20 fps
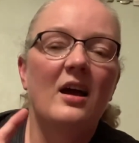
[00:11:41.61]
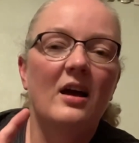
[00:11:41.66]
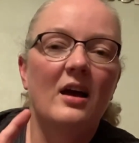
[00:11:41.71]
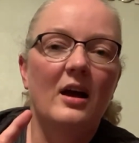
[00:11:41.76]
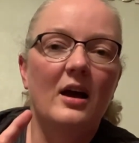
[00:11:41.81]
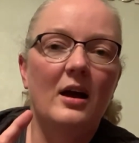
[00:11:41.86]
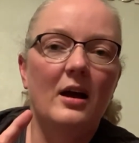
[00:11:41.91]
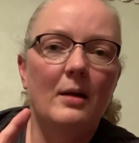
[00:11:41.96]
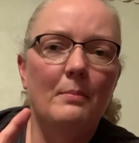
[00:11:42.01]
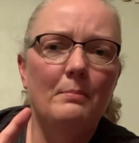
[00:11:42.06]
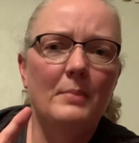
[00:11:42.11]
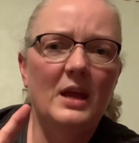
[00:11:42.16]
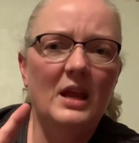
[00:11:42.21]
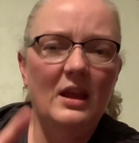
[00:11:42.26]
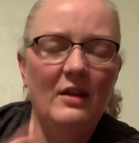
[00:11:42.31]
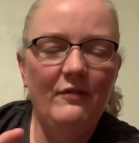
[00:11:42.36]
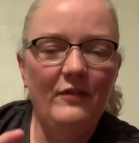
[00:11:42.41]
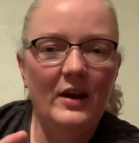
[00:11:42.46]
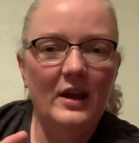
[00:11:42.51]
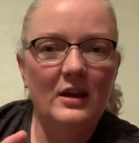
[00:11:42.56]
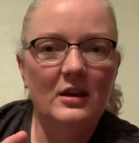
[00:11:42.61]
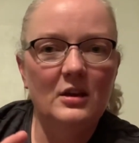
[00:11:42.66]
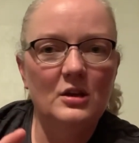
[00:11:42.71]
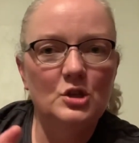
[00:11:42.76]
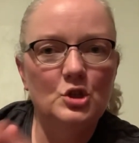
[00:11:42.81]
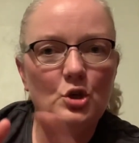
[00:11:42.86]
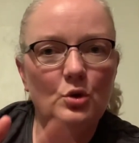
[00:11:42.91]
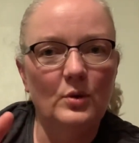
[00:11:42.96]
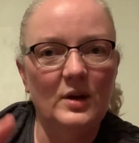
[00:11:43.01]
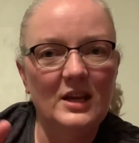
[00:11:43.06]
Um, if I can
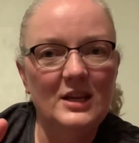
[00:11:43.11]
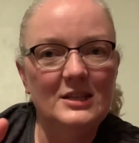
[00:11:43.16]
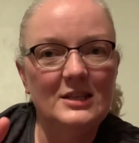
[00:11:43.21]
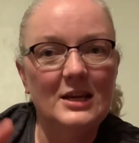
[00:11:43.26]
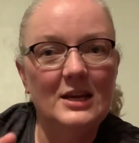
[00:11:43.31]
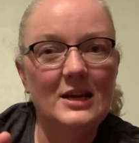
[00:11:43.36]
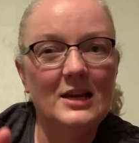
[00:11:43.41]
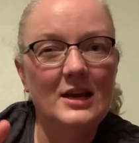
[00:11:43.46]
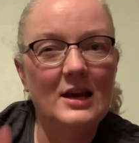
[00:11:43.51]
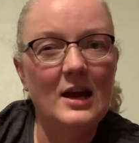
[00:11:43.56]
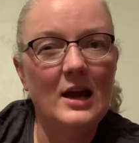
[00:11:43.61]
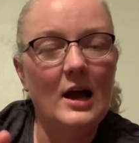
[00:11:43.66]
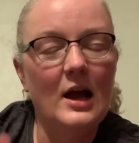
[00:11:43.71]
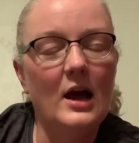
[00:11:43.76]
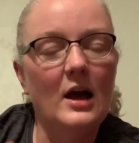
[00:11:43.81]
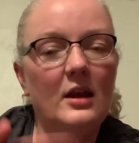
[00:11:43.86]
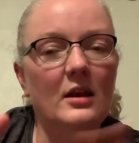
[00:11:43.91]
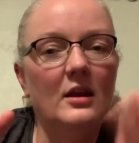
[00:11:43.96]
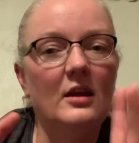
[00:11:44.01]
do it, and